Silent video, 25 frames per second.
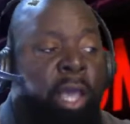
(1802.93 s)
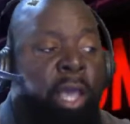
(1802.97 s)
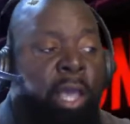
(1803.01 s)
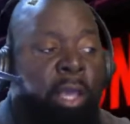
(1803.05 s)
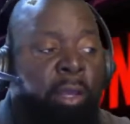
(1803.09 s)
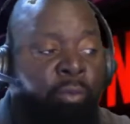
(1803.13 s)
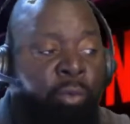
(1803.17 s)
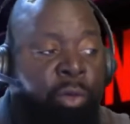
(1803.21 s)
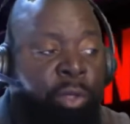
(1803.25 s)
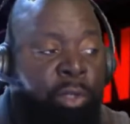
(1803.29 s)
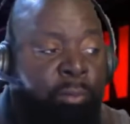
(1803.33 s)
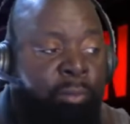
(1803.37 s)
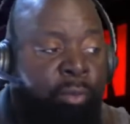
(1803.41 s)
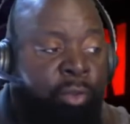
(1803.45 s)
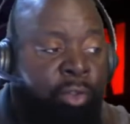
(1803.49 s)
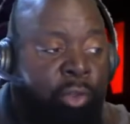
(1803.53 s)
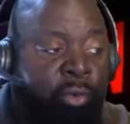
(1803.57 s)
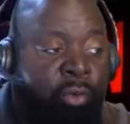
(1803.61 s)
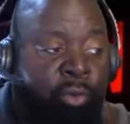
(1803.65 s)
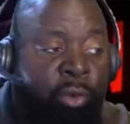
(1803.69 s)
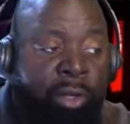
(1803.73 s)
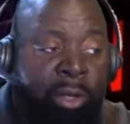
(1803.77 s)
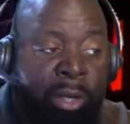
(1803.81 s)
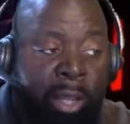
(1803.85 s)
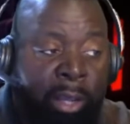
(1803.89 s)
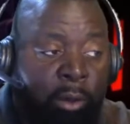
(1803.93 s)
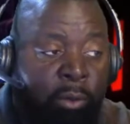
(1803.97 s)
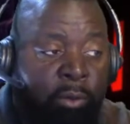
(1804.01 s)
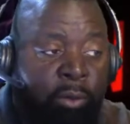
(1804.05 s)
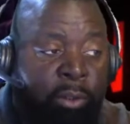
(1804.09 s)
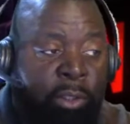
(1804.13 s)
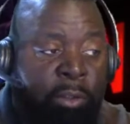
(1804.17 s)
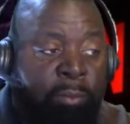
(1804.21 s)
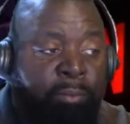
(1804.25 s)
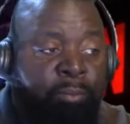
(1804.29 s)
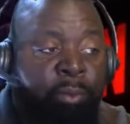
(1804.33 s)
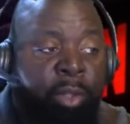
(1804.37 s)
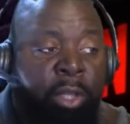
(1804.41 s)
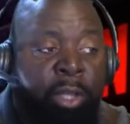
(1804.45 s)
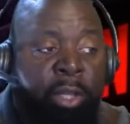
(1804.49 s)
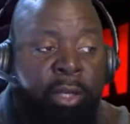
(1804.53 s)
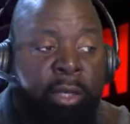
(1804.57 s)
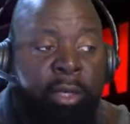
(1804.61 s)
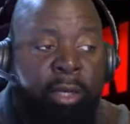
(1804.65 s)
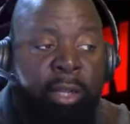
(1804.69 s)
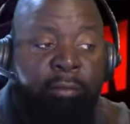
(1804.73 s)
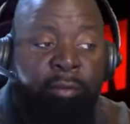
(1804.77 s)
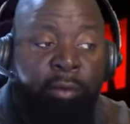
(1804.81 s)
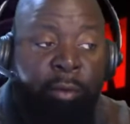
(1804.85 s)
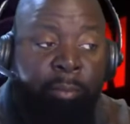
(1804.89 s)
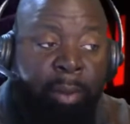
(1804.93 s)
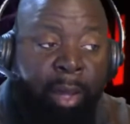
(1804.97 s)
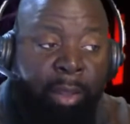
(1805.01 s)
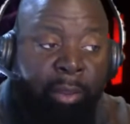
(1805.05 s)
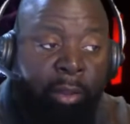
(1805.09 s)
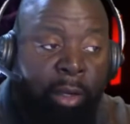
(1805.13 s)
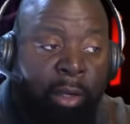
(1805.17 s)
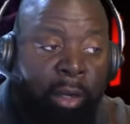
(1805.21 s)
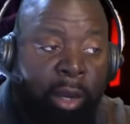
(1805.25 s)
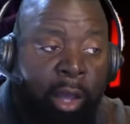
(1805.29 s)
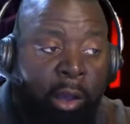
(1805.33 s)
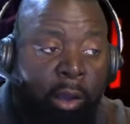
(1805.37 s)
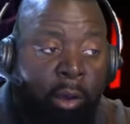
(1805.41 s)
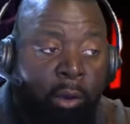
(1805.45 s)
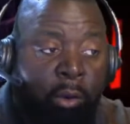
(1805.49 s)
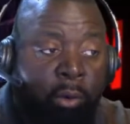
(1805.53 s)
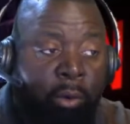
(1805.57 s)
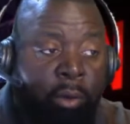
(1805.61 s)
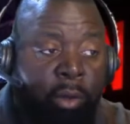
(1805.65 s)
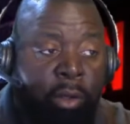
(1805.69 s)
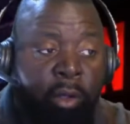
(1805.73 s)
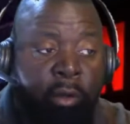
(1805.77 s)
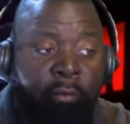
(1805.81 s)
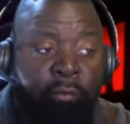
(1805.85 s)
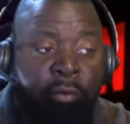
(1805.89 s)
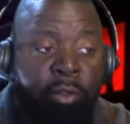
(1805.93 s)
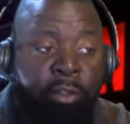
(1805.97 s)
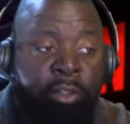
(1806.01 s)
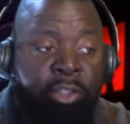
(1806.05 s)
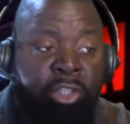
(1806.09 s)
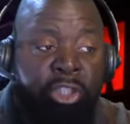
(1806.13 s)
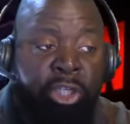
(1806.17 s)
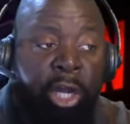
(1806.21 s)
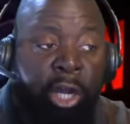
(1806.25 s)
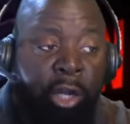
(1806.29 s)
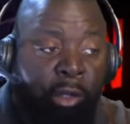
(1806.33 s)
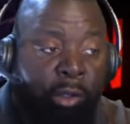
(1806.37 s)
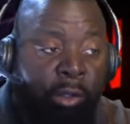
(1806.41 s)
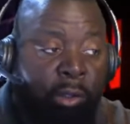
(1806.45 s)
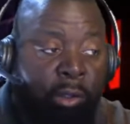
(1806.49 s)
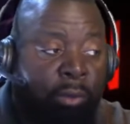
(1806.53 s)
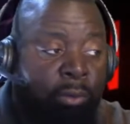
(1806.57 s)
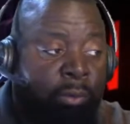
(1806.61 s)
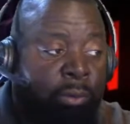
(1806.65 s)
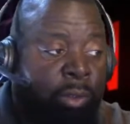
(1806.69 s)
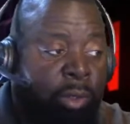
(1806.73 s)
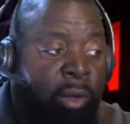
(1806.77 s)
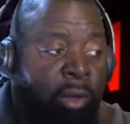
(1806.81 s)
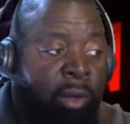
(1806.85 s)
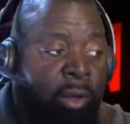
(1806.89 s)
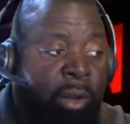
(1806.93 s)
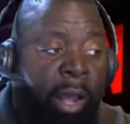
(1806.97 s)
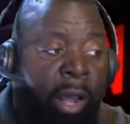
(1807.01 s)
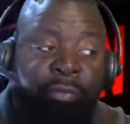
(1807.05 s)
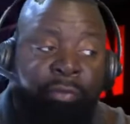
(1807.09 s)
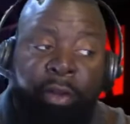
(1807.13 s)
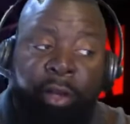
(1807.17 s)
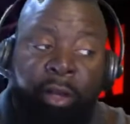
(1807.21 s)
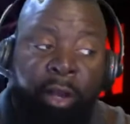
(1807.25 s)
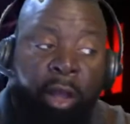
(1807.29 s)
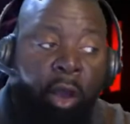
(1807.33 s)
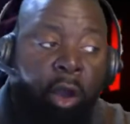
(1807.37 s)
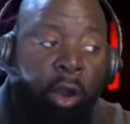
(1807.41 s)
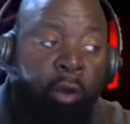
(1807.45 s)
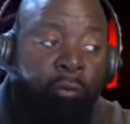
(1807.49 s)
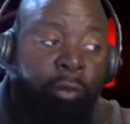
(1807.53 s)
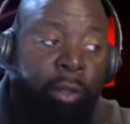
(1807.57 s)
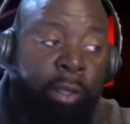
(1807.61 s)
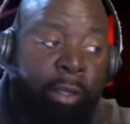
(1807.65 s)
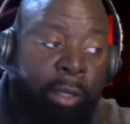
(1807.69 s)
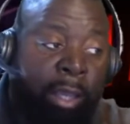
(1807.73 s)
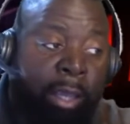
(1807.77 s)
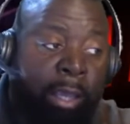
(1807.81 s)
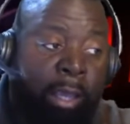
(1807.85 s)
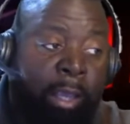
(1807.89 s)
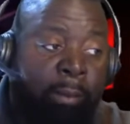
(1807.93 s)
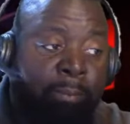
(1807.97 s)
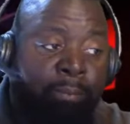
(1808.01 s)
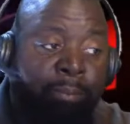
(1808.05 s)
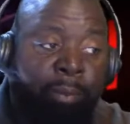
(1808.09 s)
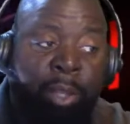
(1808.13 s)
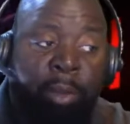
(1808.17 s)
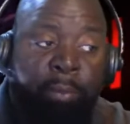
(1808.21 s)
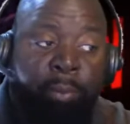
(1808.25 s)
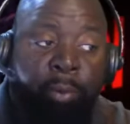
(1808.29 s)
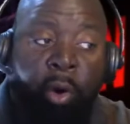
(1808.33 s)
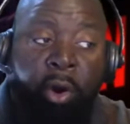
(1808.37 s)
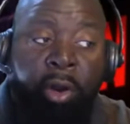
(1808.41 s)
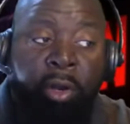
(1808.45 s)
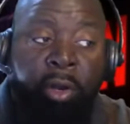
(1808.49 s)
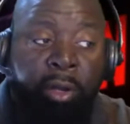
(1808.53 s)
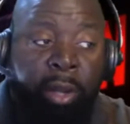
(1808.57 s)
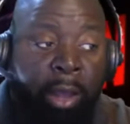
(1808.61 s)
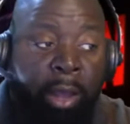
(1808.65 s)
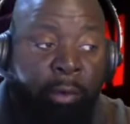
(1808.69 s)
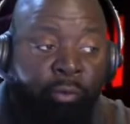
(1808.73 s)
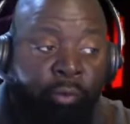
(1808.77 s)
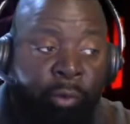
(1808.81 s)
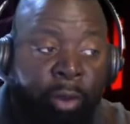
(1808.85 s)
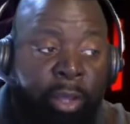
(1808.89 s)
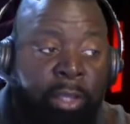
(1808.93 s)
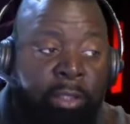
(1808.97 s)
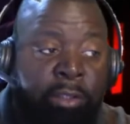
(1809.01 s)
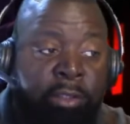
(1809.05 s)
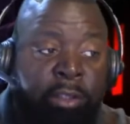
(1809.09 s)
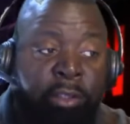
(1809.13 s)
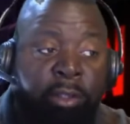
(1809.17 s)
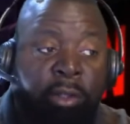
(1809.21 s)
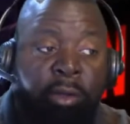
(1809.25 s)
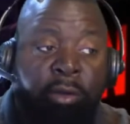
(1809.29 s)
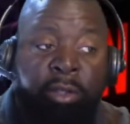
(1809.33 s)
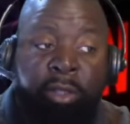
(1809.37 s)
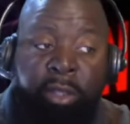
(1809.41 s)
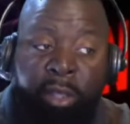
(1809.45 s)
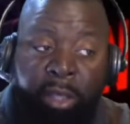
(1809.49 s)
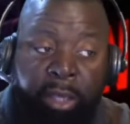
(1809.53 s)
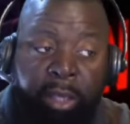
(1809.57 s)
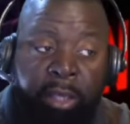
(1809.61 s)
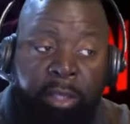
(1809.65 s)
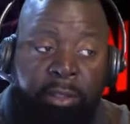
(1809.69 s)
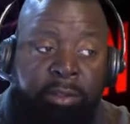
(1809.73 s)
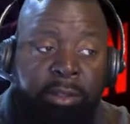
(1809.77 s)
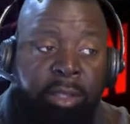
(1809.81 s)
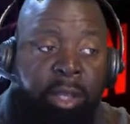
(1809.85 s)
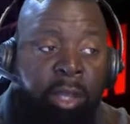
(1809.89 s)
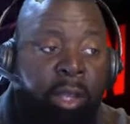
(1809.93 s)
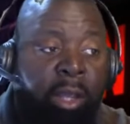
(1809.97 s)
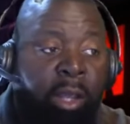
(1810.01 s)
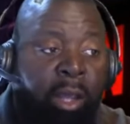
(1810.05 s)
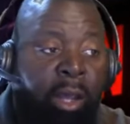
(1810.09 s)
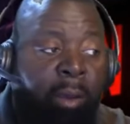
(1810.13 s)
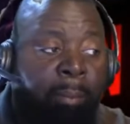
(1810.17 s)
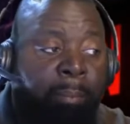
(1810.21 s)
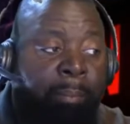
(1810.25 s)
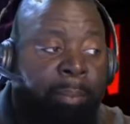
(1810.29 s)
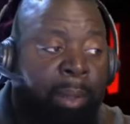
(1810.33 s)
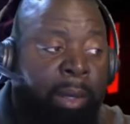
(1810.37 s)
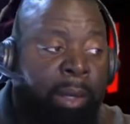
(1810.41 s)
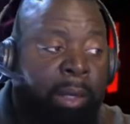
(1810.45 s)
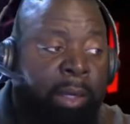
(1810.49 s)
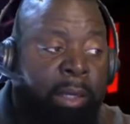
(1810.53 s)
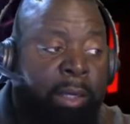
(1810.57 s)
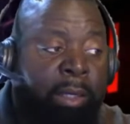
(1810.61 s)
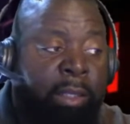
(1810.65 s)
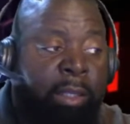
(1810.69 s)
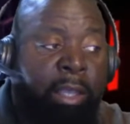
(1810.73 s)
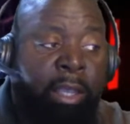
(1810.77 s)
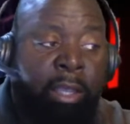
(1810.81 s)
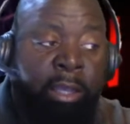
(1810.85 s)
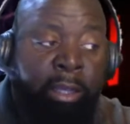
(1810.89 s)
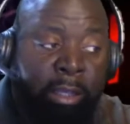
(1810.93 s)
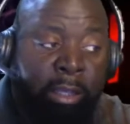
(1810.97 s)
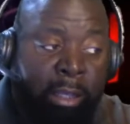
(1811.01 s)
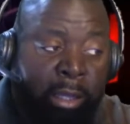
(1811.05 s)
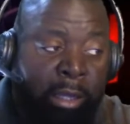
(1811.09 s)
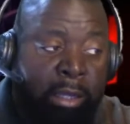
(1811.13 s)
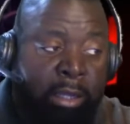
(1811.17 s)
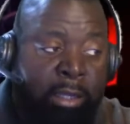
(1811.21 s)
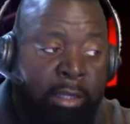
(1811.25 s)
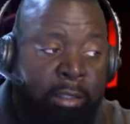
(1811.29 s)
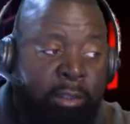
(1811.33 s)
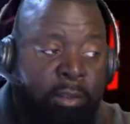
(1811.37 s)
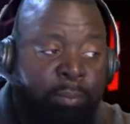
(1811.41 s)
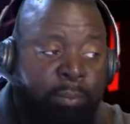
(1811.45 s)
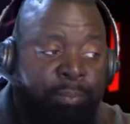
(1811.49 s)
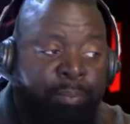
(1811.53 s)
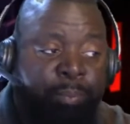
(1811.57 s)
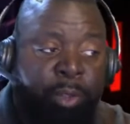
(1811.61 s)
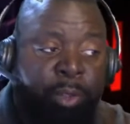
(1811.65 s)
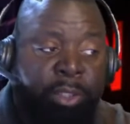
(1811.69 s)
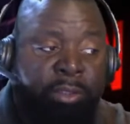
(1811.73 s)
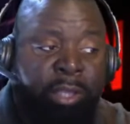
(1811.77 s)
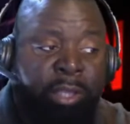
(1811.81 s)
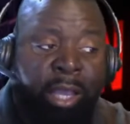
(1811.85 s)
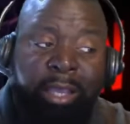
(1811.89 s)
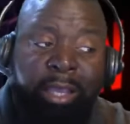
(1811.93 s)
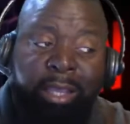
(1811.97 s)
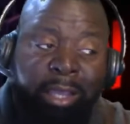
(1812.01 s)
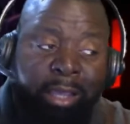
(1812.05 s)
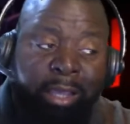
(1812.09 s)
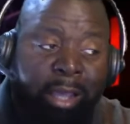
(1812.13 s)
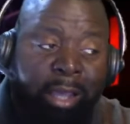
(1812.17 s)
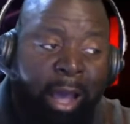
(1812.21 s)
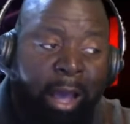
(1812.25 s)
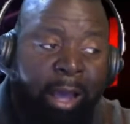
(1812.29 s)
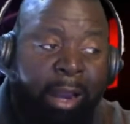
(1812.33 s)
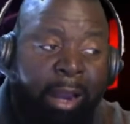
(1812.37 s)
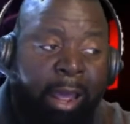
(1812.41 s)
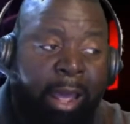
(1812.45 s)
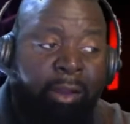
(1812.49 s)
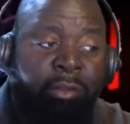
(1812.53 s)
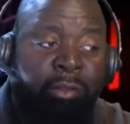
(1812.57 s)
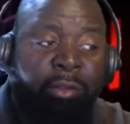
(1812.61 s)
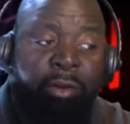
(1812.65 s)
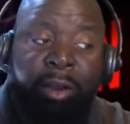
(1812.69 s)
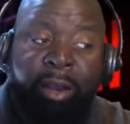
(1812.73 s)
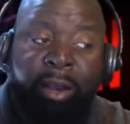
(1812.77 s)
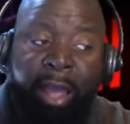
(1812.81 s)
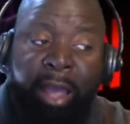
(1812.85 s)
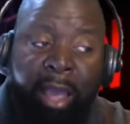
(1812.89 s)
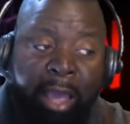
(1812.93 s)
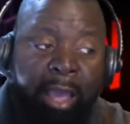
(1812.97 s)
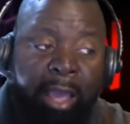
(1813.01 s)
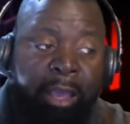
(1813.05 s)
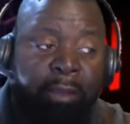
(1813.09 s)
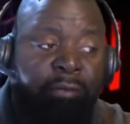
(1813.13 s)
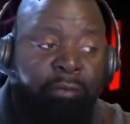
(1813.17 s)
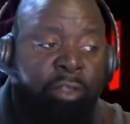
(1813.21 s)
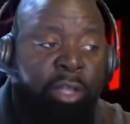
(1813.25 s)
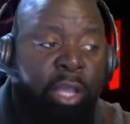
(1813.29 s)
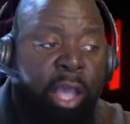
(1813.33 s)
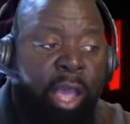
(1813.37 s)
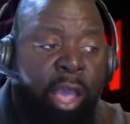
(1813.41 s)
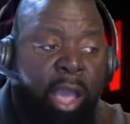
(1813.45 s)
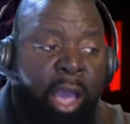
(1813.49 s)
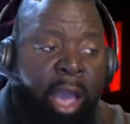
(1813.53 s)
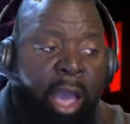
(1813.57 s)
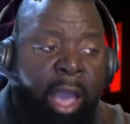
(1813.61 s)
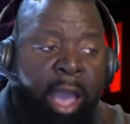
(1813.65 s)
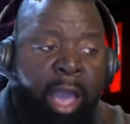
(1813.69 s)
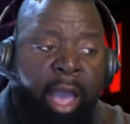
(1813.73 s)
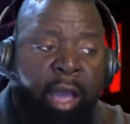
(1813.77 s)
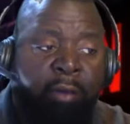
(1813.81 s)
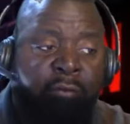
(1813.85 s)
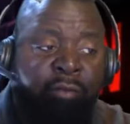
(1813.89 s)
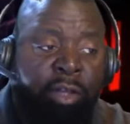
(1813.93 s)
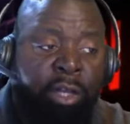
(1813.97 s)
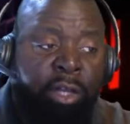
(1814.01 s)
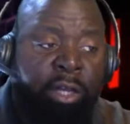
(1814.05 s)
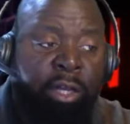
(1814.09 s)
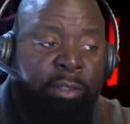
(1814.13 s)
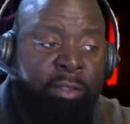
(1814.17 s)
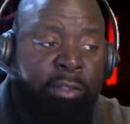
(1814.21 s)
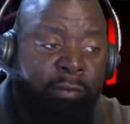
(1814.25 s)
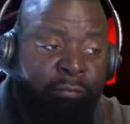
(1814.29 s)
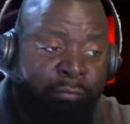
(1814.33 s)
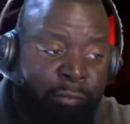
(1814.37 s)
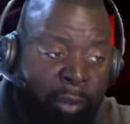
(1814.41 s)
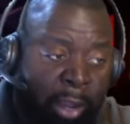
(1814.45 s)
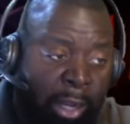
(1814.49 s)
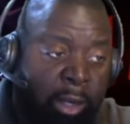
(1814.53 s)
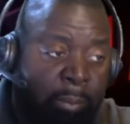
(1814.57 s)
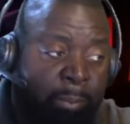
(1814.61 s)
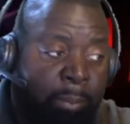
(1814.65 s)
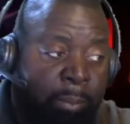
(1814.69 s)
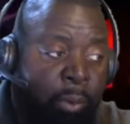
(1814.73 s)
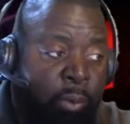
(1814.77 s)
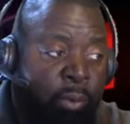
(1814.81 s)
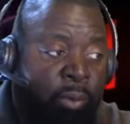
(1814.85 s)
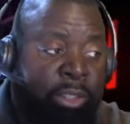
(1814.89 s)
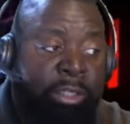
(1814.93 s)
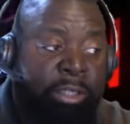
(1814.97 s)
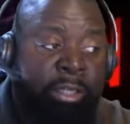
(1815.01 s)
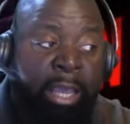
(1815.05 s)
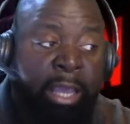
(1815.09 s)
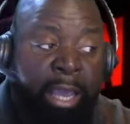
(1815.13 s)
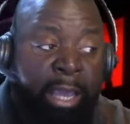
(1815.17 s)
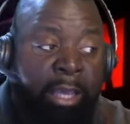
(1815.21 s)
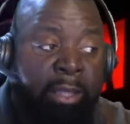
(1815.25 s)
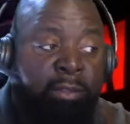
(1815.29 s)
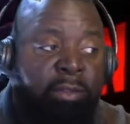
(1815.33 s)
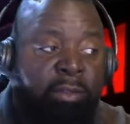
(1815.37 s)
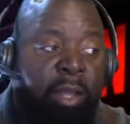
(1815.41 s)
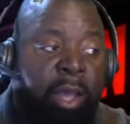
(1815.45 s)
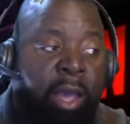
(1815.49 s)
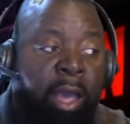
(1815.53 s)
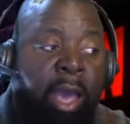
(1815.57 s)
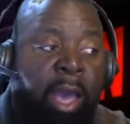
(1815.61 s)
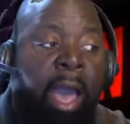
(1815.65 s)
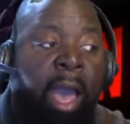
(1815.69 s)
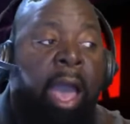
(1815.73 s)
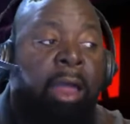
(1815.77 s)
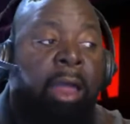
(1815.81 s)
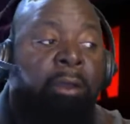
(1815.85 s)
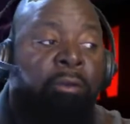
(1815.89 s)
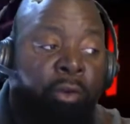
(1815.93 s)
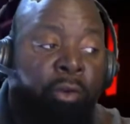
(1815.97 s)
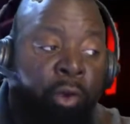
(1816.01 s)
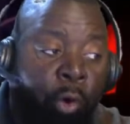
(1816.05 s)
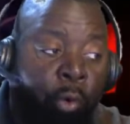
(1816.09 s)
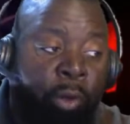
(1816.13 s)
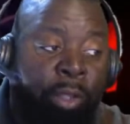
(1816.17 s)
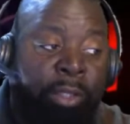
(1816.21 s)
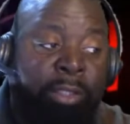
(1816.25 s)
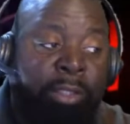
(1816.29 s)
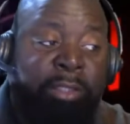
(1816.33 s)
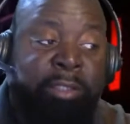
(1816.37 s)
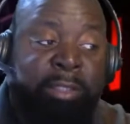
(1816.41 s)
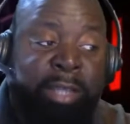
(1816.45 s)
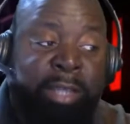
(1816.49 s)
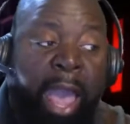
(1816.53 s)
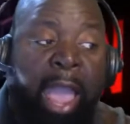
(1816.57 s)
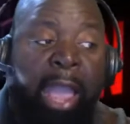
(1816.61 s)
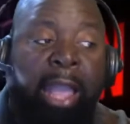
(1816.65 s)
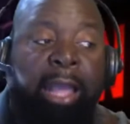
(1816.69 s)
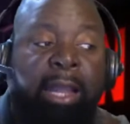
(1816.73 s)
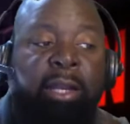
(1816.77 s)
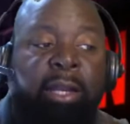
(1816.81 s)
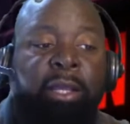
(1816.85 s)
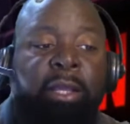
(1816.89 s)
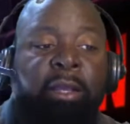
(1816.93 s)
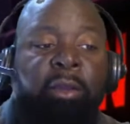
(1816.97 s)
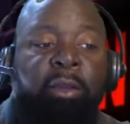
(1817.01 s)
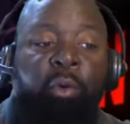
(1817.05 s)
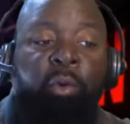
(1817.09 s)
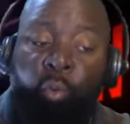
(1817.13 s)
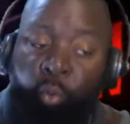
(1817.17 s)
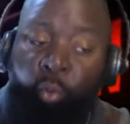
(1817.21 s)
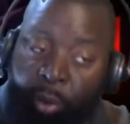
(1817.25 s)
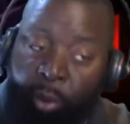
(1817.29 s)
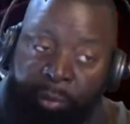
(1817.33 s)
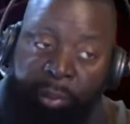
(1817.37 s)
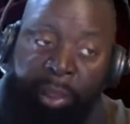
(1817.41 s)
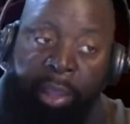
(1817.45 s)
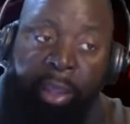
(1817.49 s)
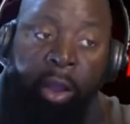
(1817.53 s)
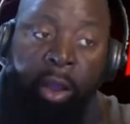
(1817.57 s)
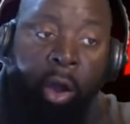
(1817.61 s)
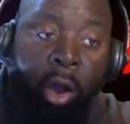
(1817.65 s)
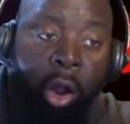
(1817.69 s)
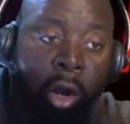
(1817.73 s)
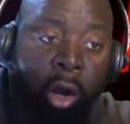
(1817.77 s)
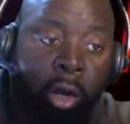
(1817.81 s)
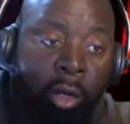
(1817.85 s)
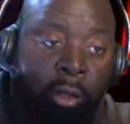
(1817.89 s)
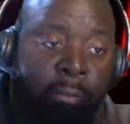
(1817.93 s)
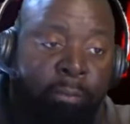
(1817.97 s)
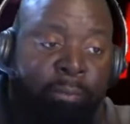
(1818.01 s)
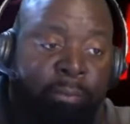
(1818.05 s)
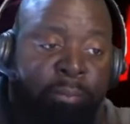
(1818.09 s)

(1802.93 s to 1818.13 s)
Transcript: Hank Williams Jr. nailed it. Living by the law of the jungle, not the law of the land. People are not raising their kids. Ability to get guns, taking God out of their lives. I have guns available. Yes, I know exactly where they are.